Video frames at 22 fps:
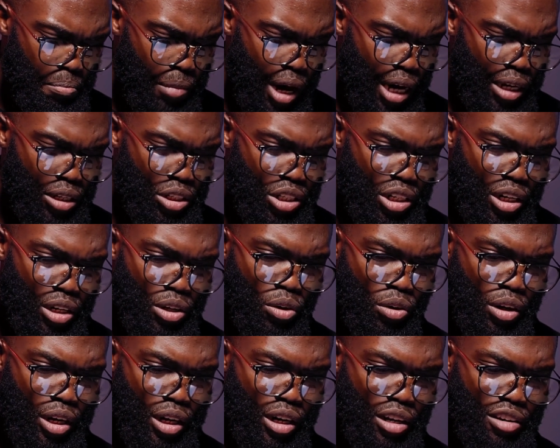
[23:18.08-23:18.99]
Man shall
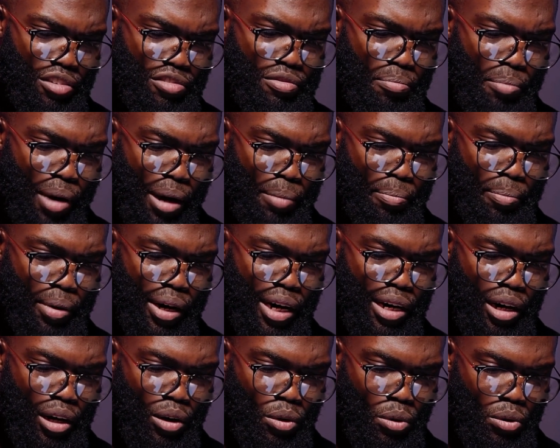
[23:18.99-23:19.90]
not live by
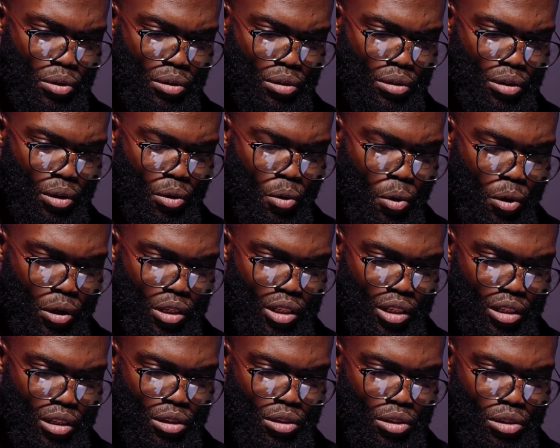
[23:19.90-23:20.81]
bread alone,
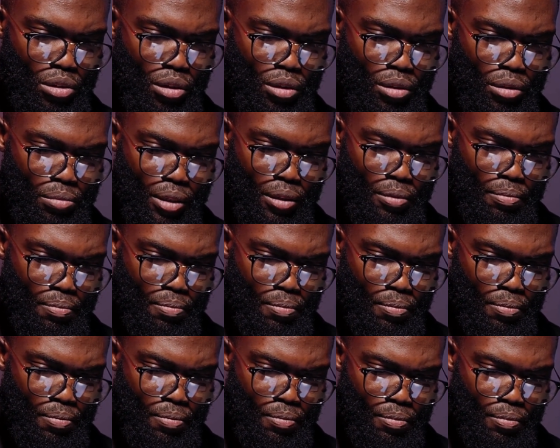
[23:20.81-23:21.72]
quoting Deuteronomy,
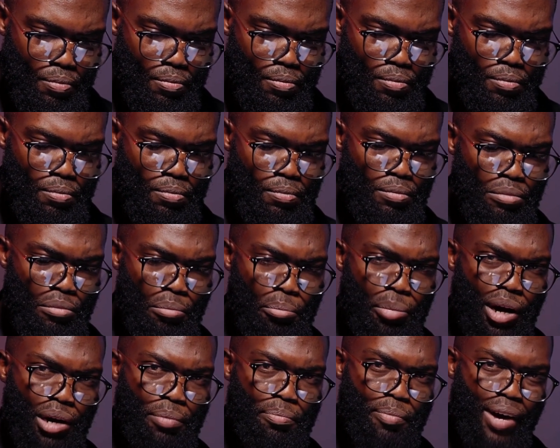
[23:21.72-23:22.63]

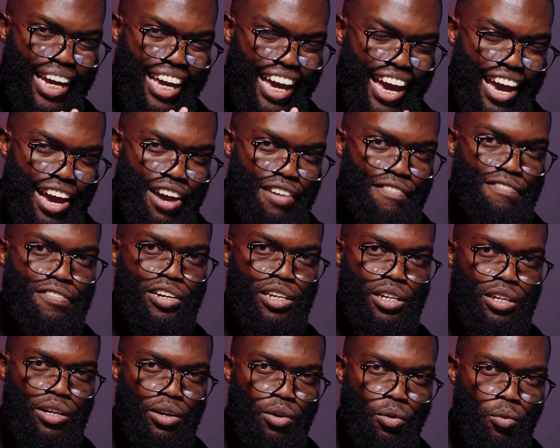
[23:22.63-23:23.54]
but by
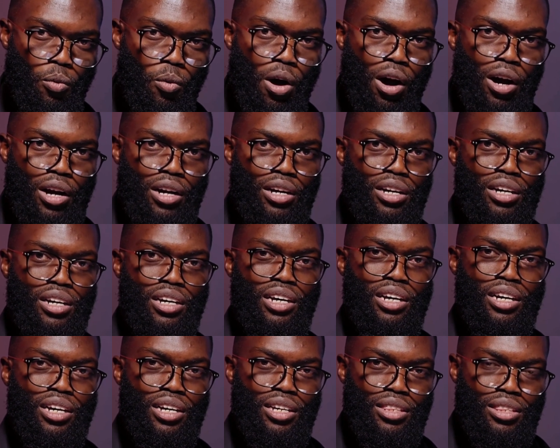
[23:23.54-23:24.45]
every word
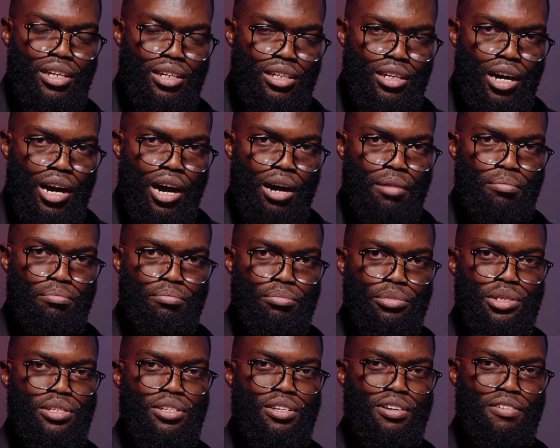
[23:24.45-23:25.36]
that
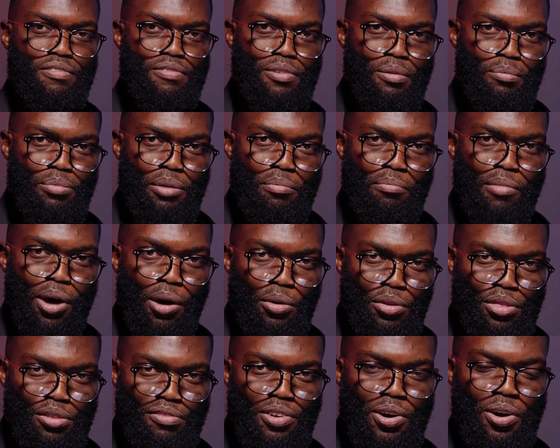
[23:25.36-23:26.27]
comes from the
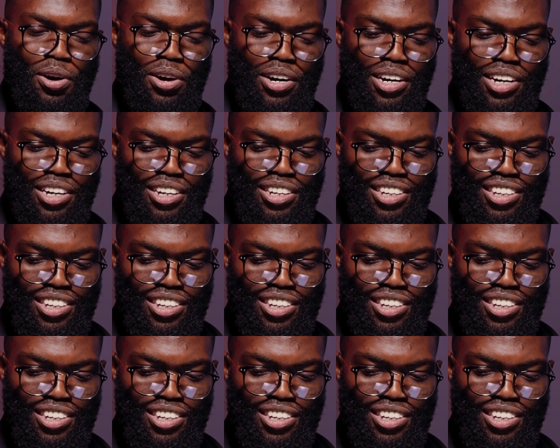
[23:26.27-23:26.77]
mouth of God.